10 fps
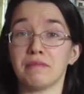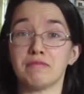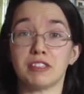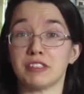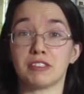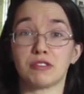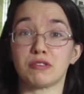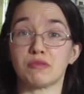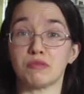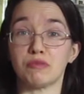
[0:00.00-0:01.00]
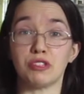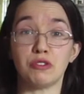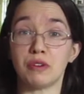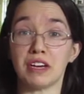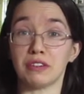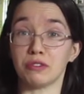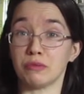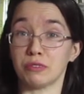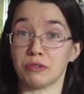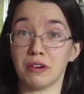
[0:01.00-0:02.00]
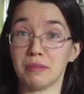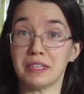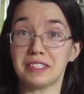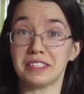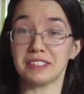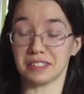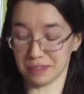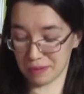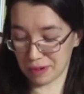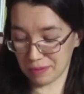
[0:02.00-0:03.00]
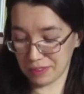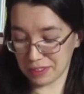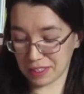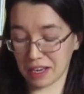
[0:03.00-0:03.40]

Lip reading: since you cannot come to our meetings at the moment.